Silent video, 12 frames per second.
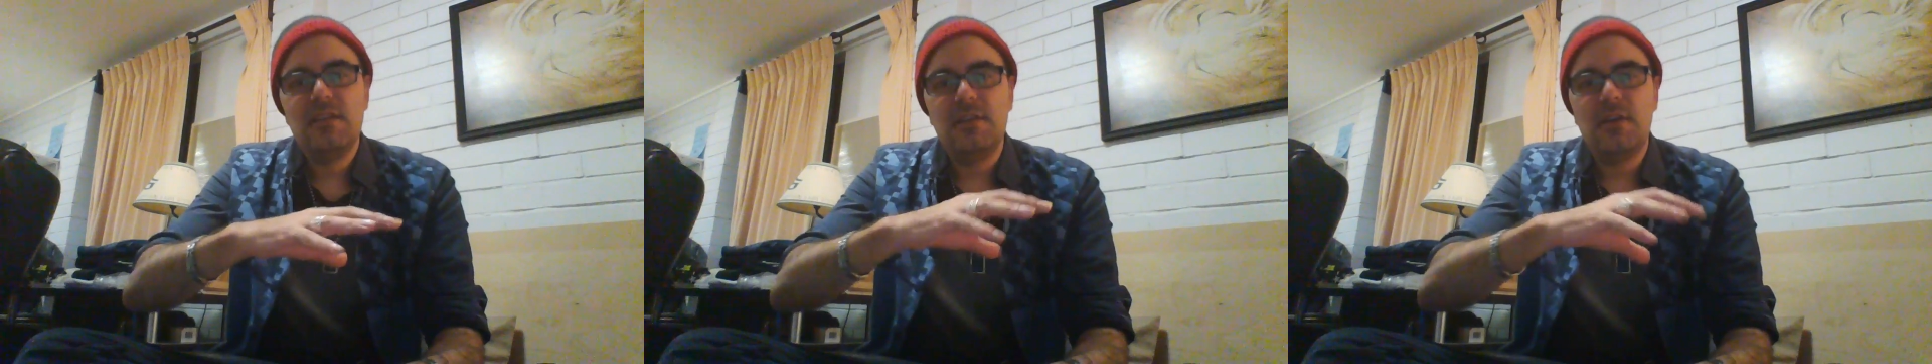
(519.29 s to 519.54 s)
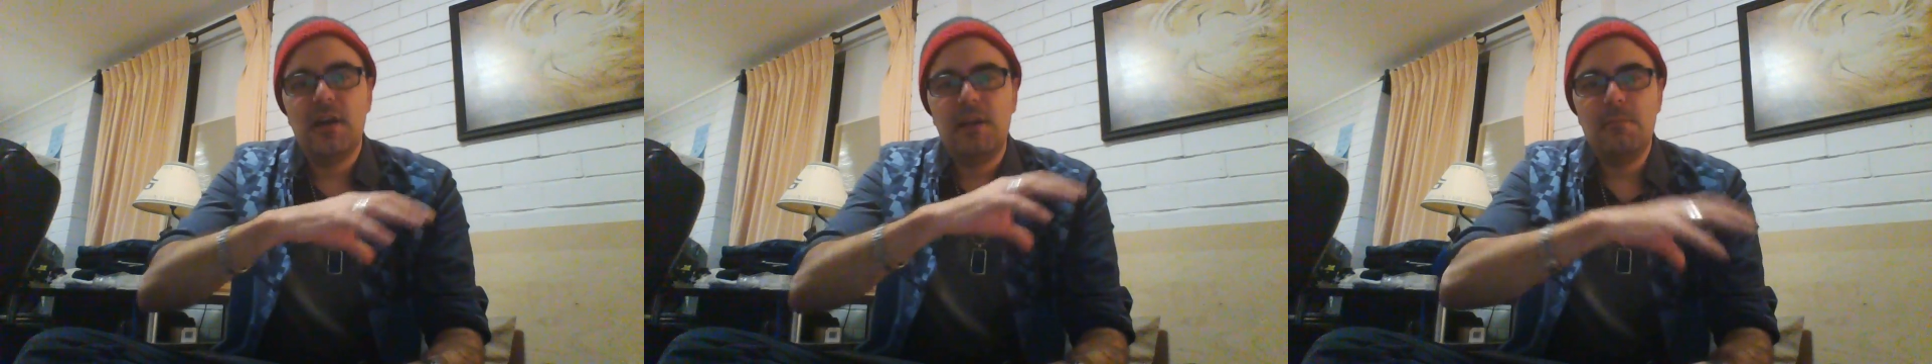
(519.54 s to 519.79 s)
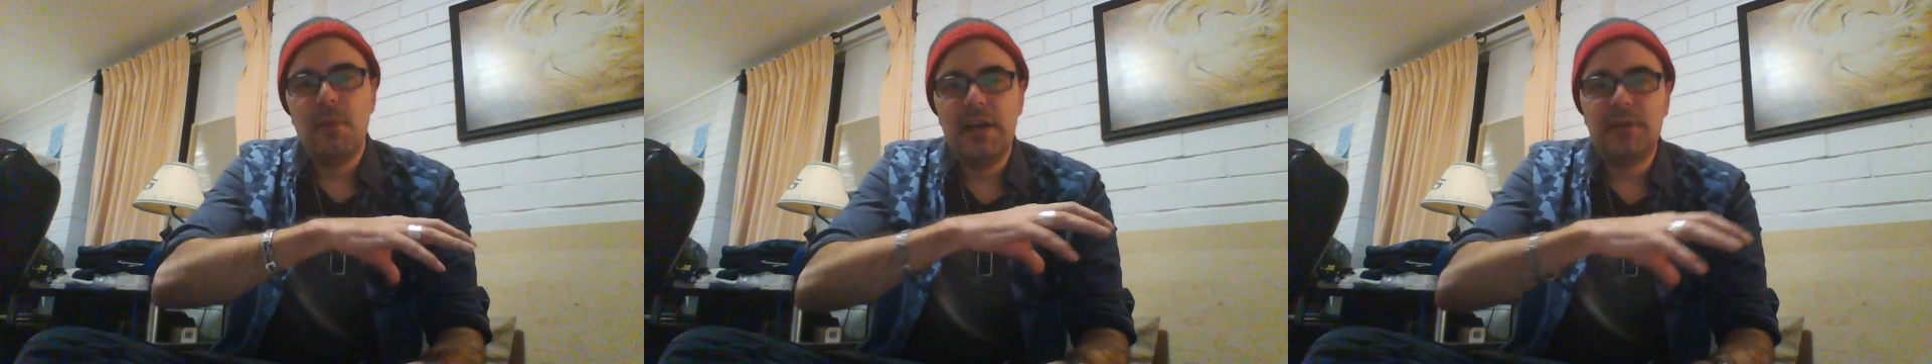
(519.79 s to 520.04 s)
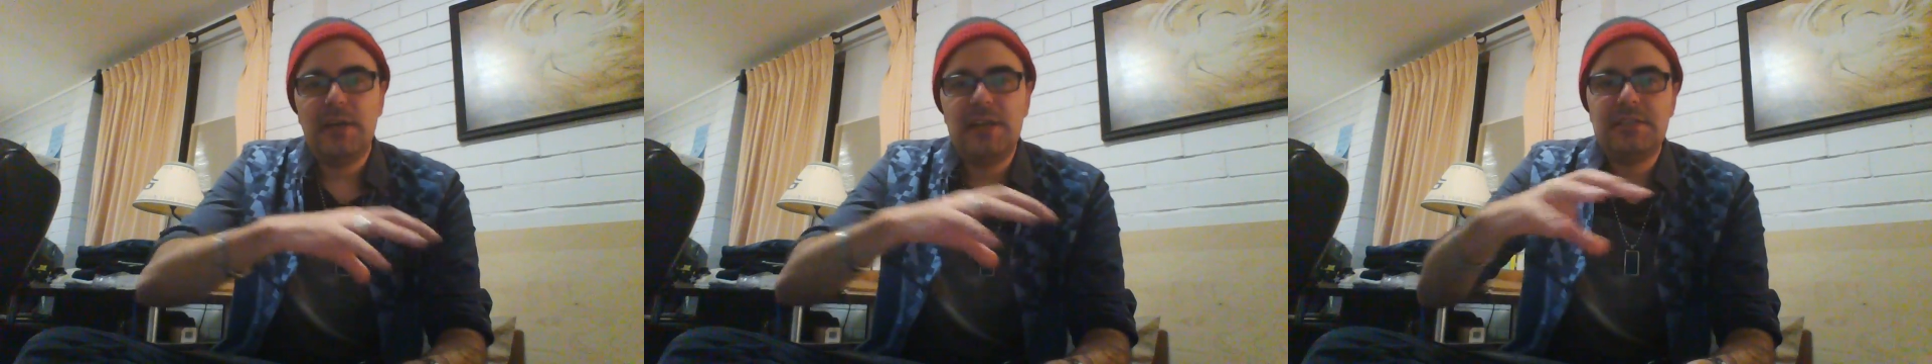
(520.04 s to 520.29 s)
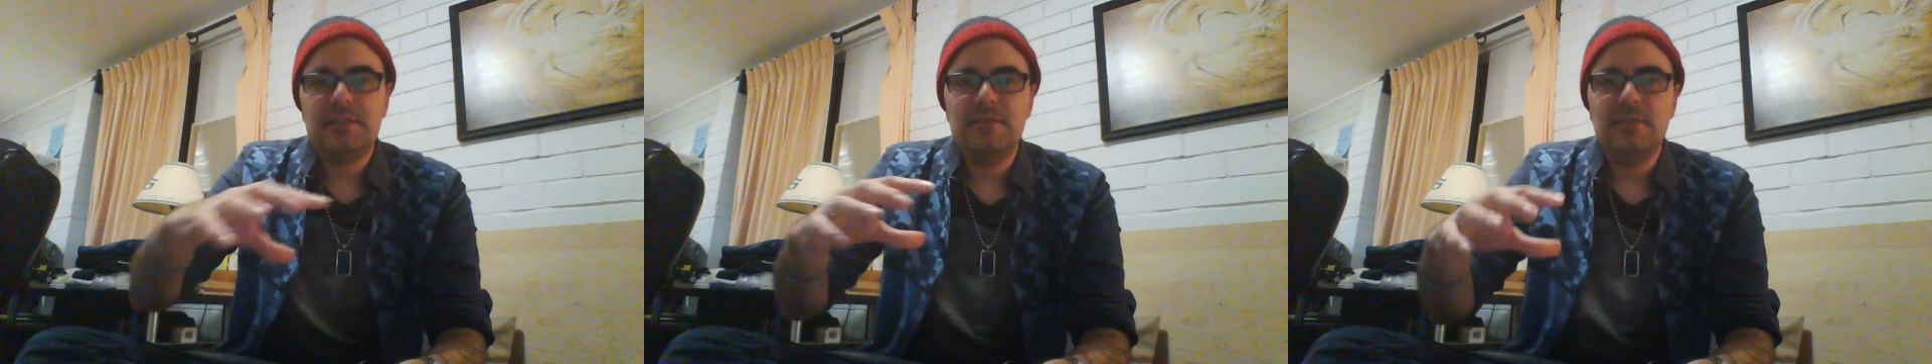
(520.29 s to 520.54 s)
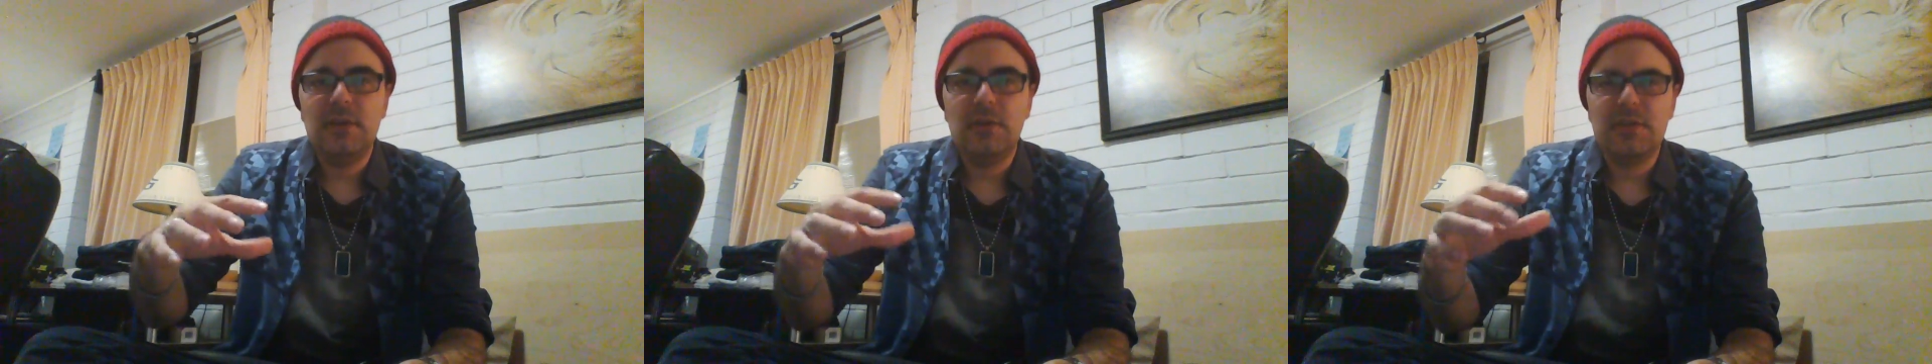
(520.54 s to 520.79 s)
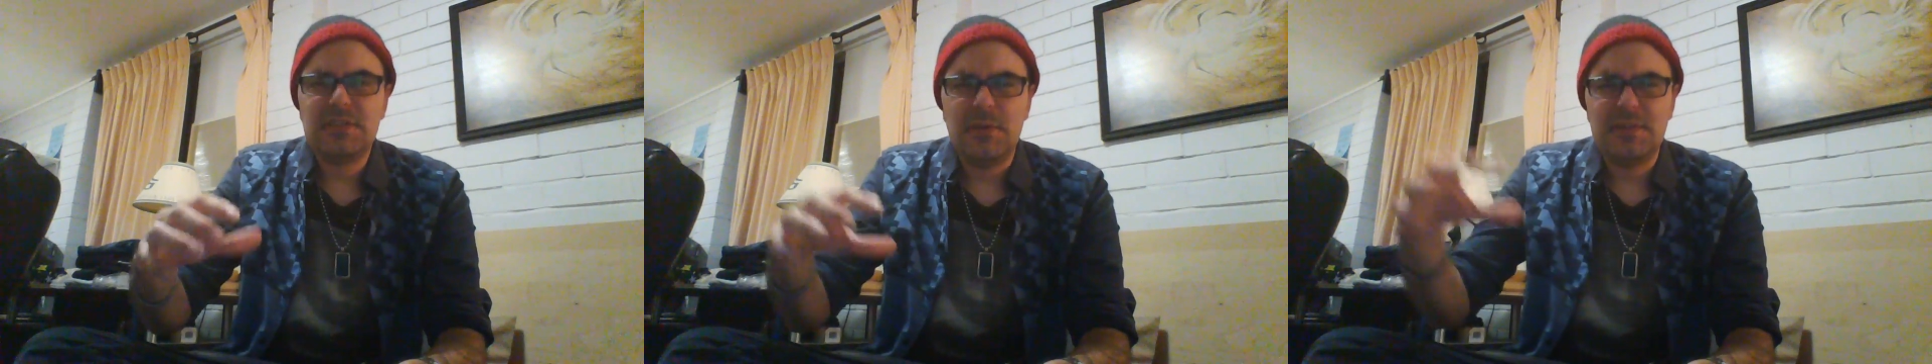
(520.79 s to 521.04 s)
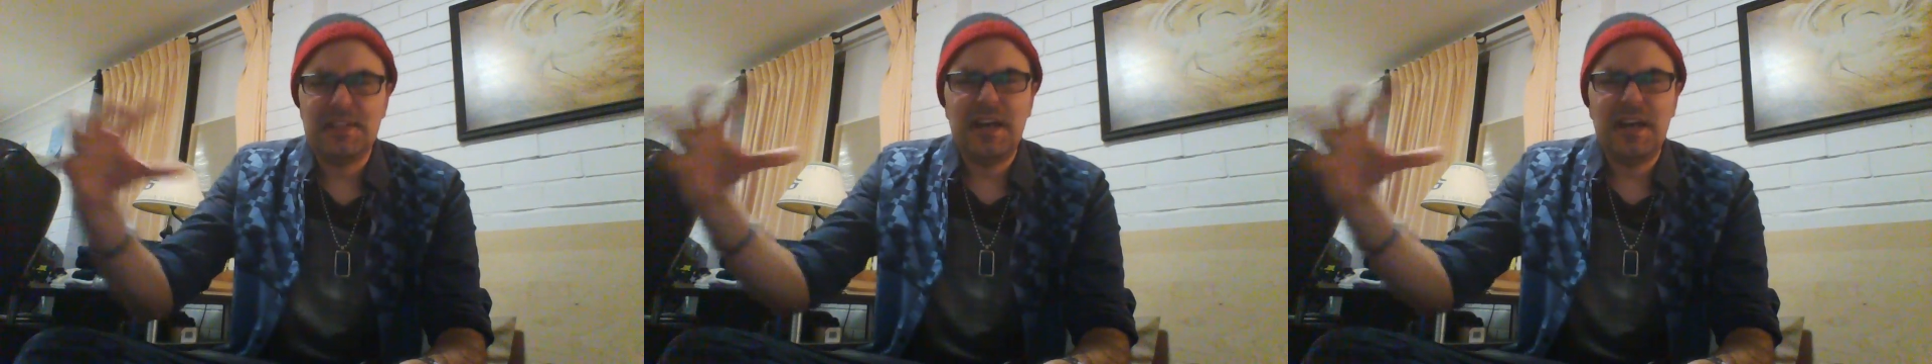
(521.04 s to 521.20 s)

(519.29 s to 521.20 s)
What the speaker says: the kind of migration across. So it